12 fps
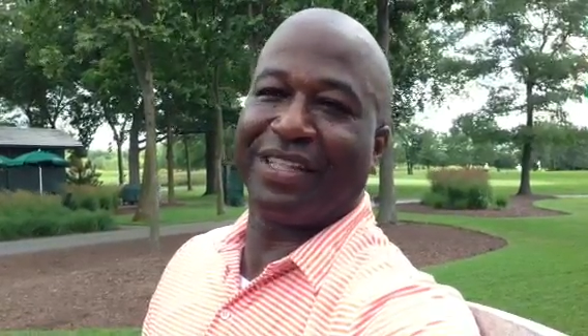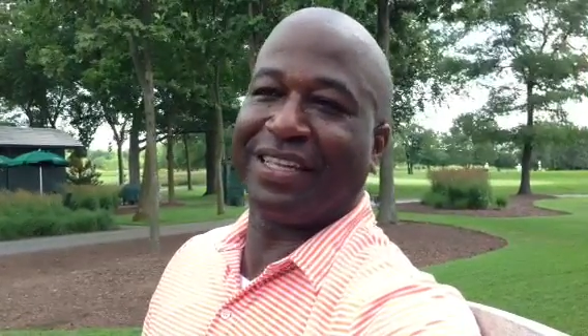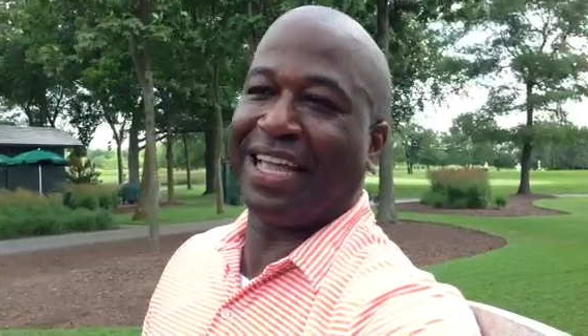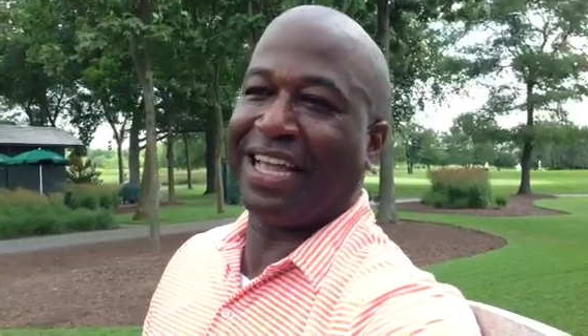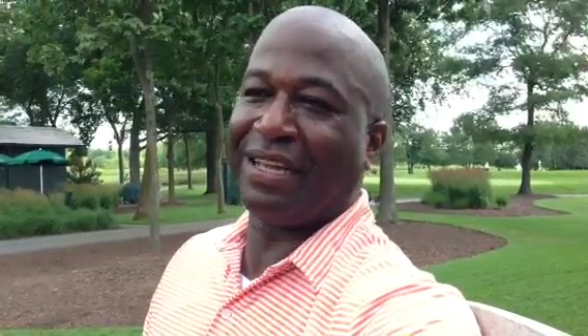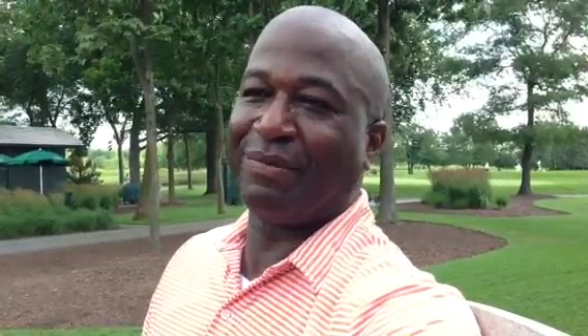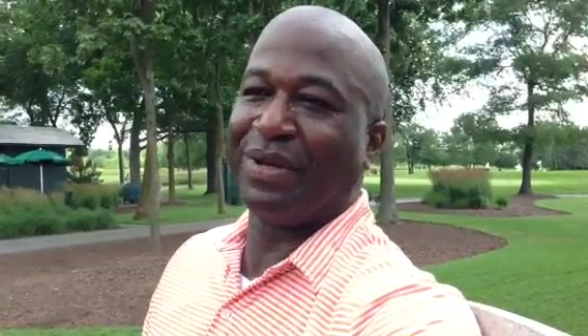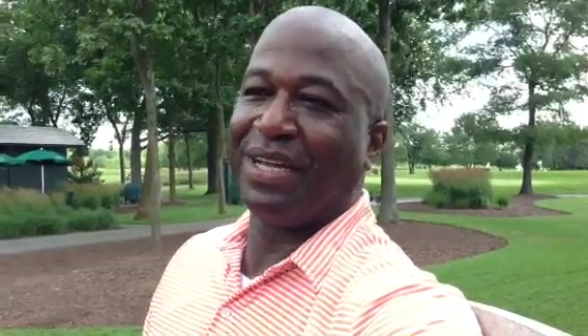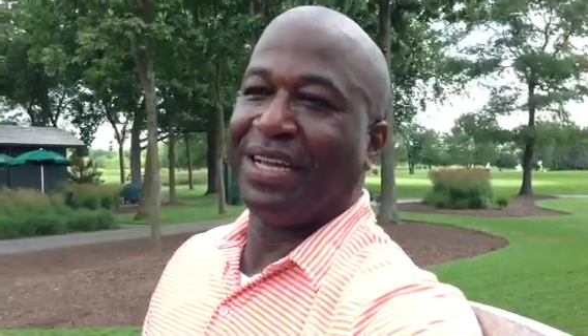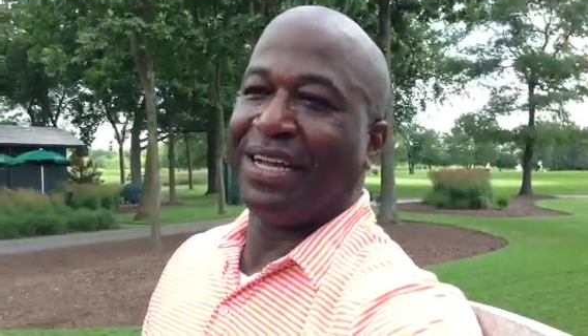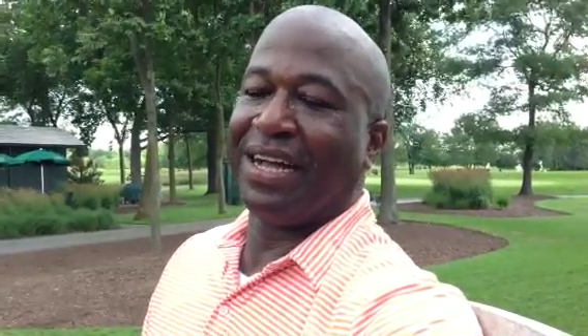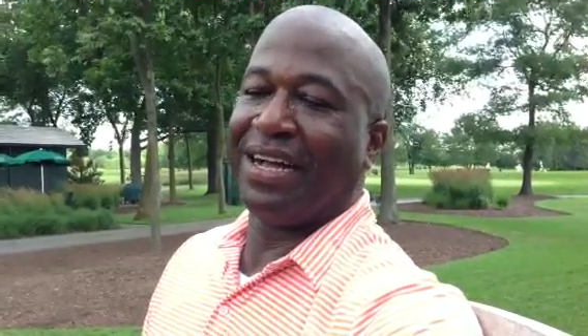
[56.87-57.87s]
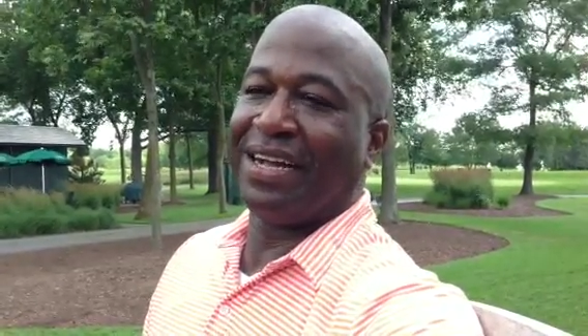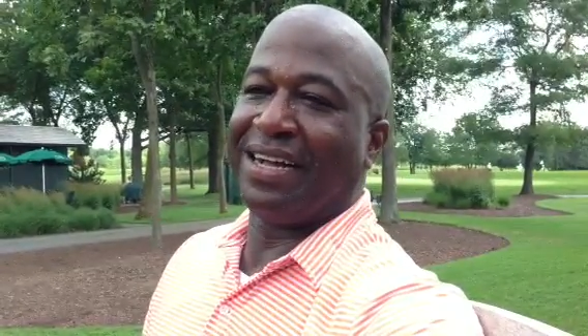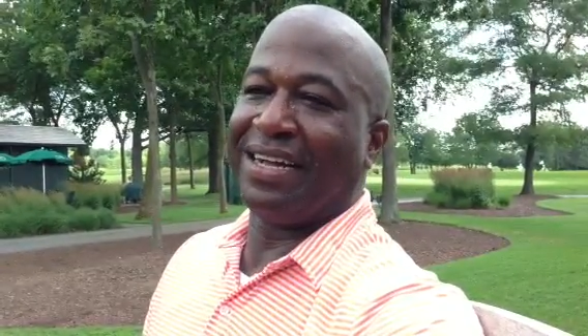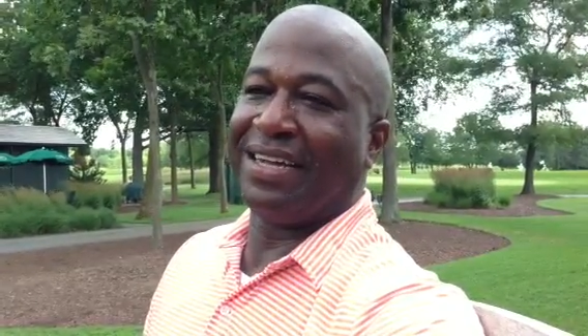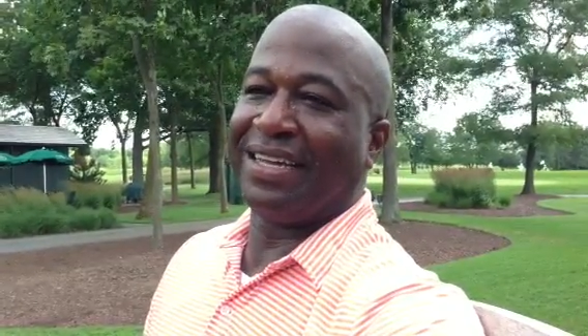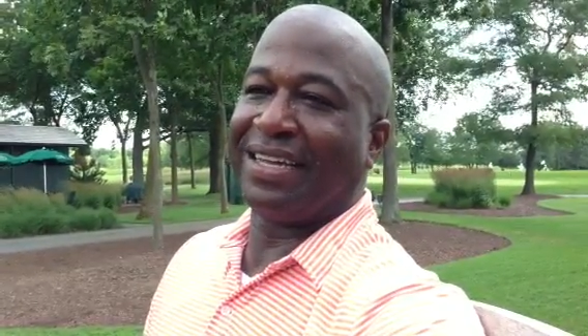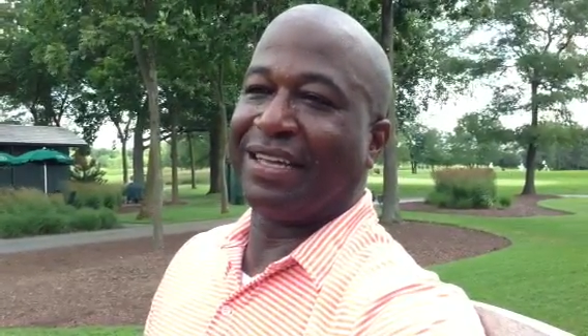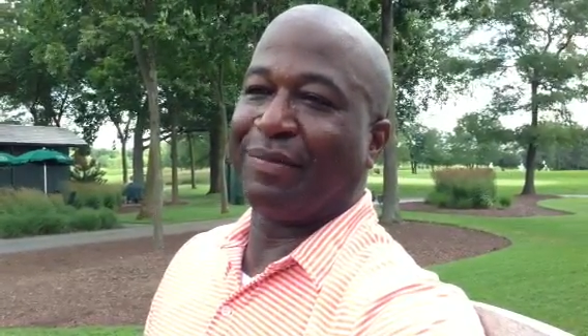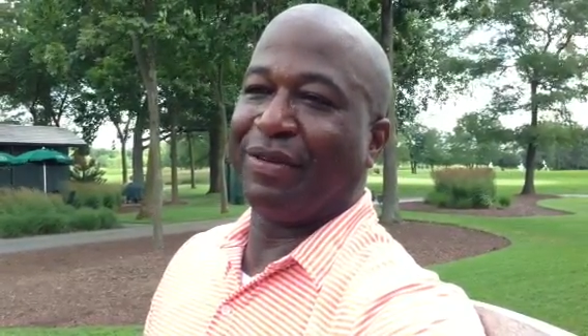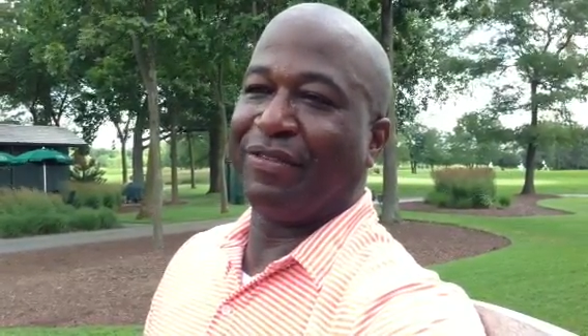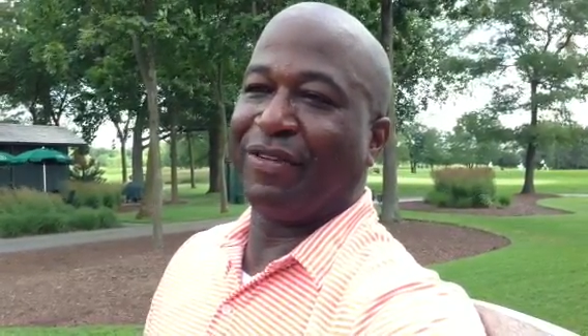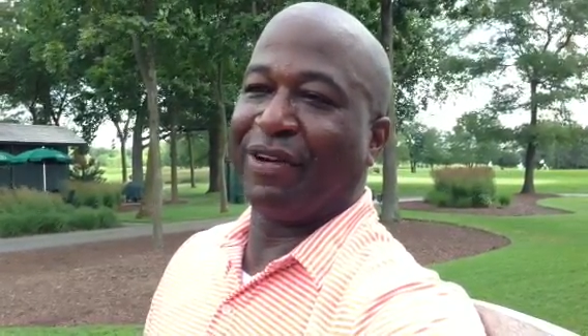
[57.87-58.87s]
to the game uh, it can
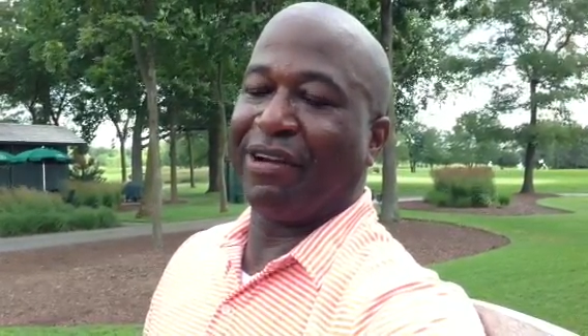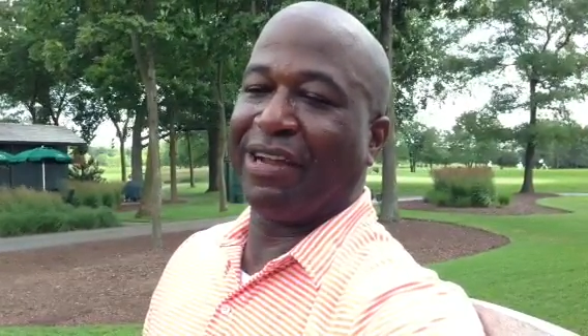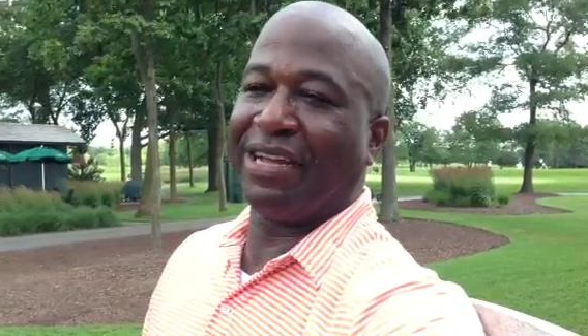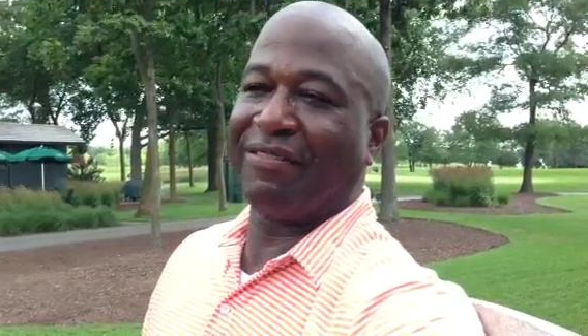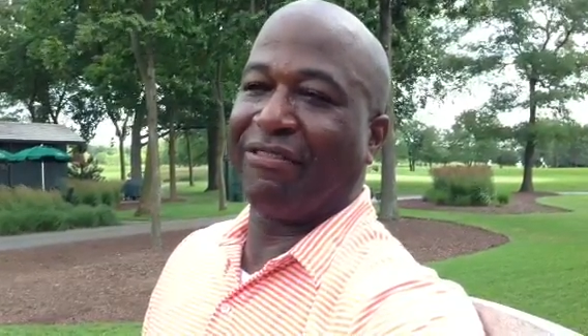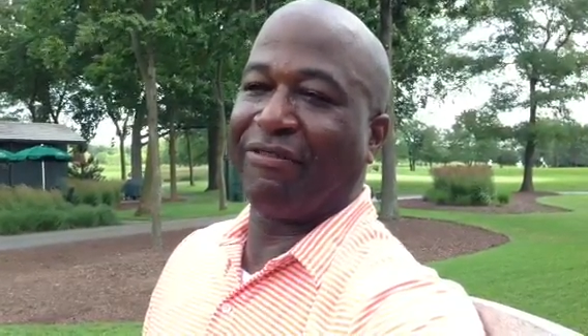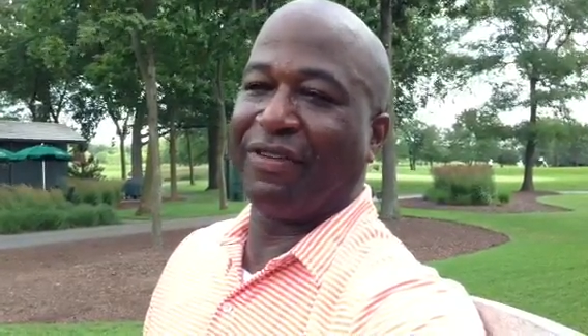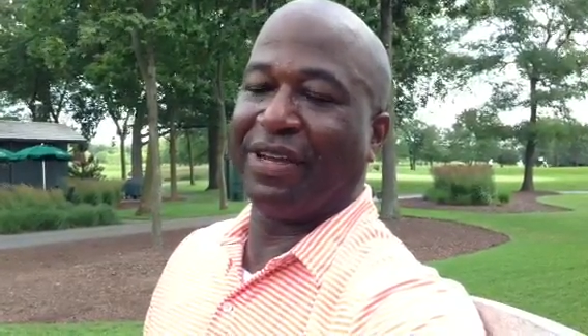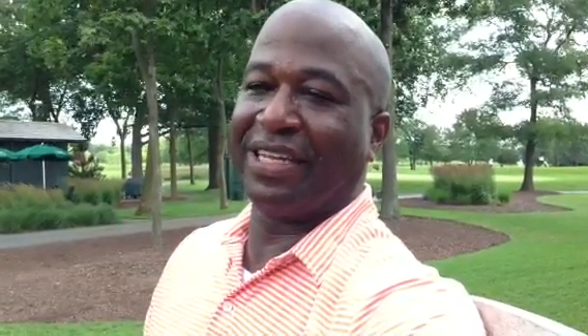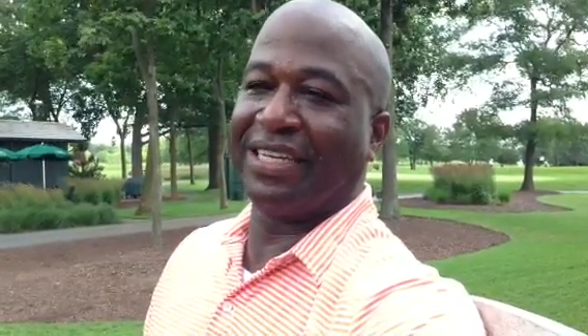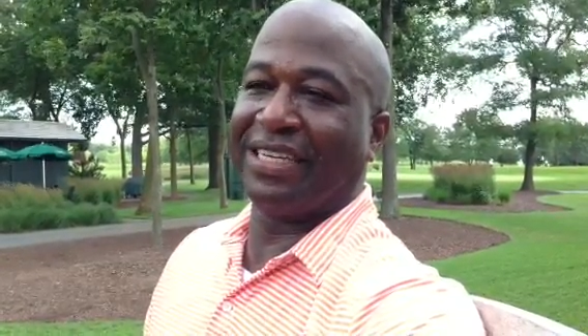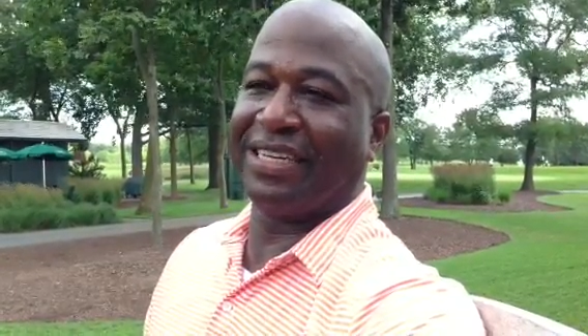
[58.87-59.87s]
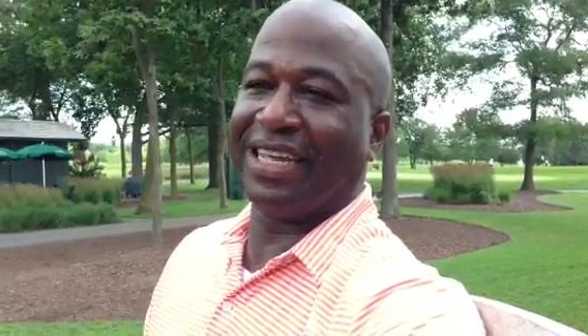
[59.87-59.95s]
be very uh, fulfilling